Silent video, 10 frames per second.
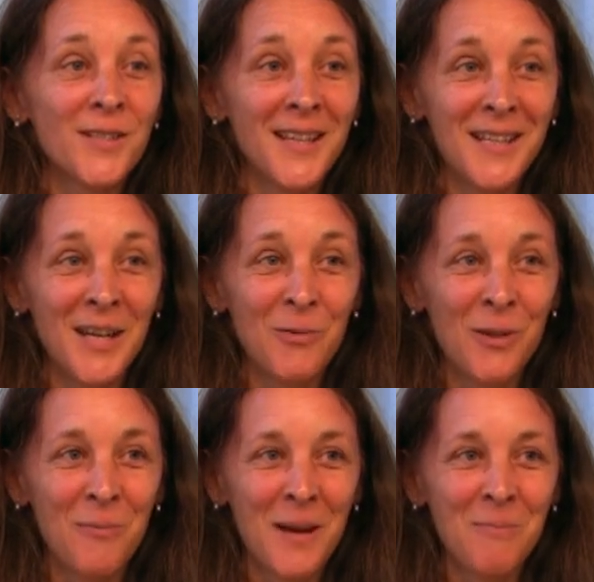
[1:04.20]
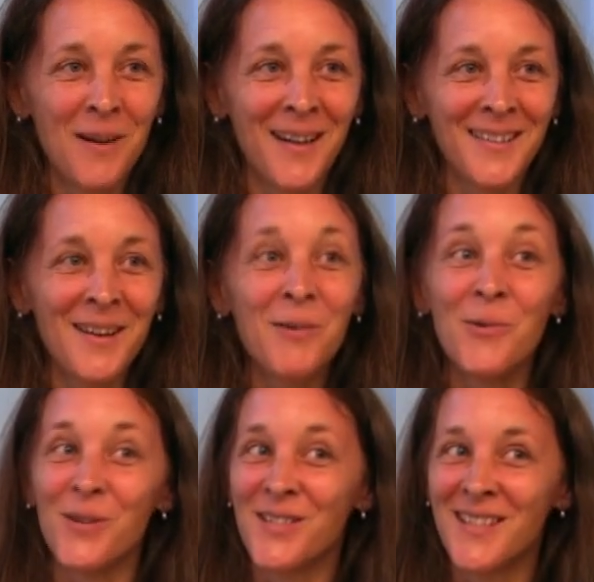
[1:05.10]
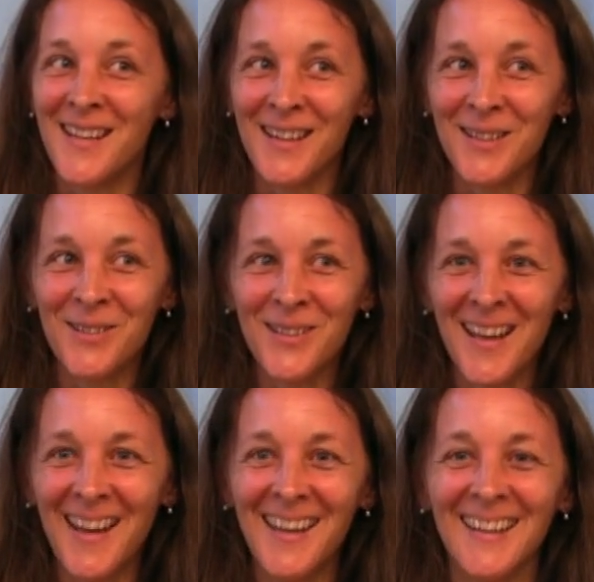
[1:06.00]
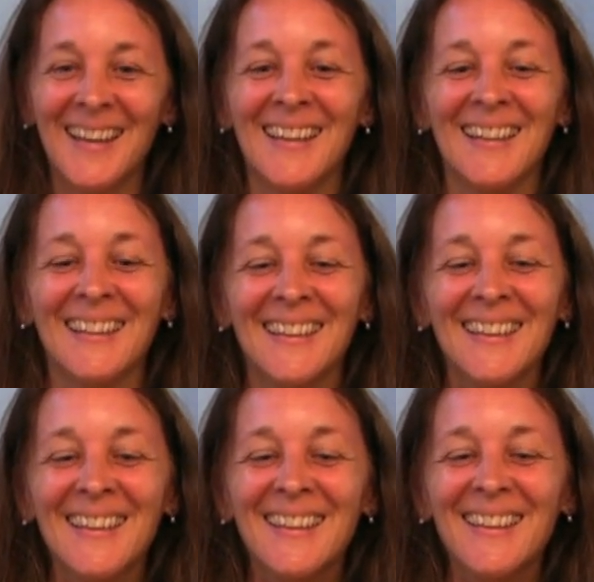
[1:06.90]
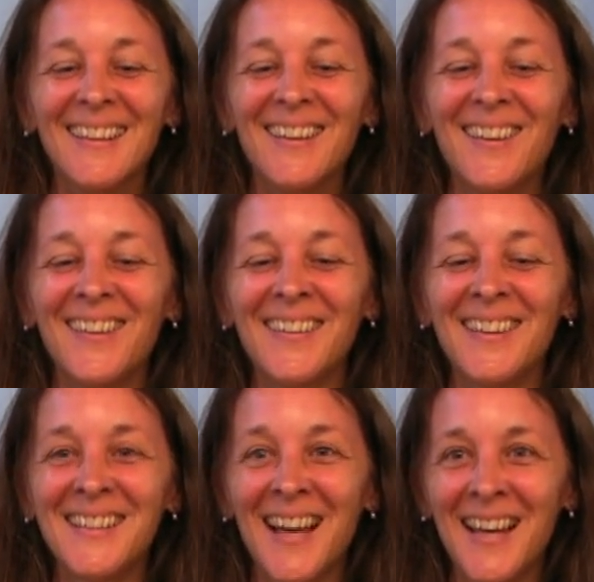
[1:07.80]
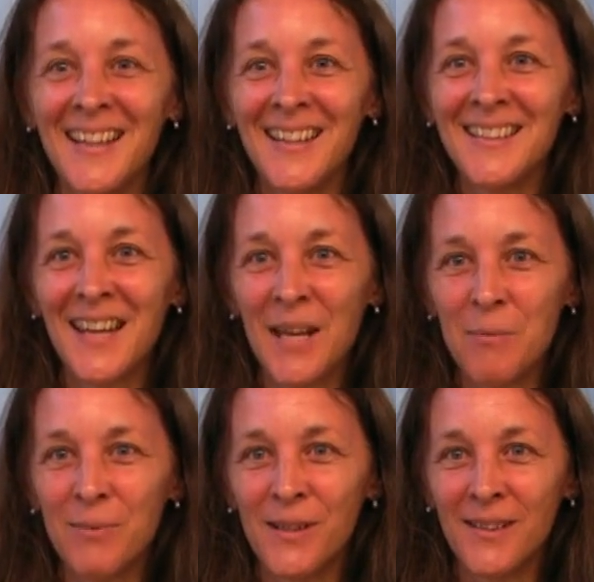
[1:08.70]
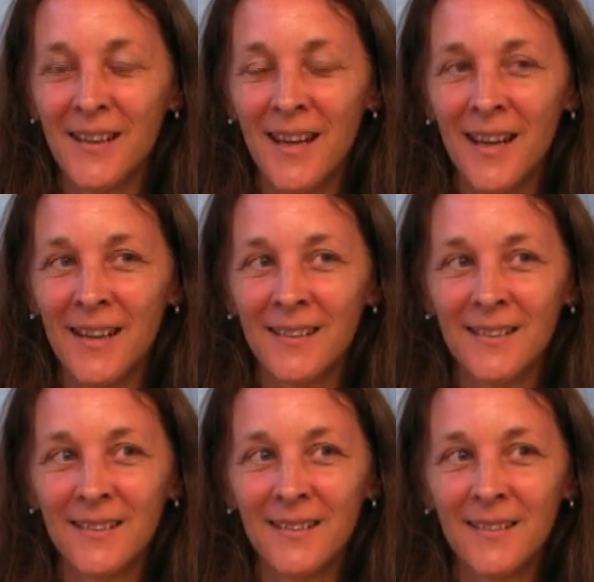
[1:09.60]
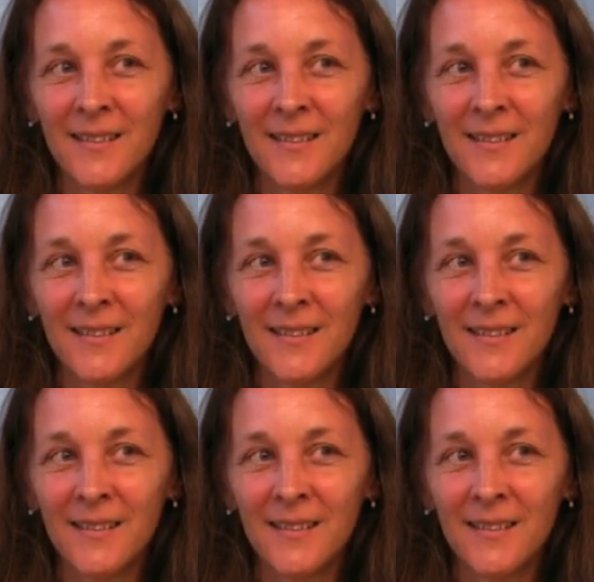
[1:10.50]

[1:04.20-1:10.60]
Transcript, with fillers: sitting with my partner, who is here today, on the dining table, and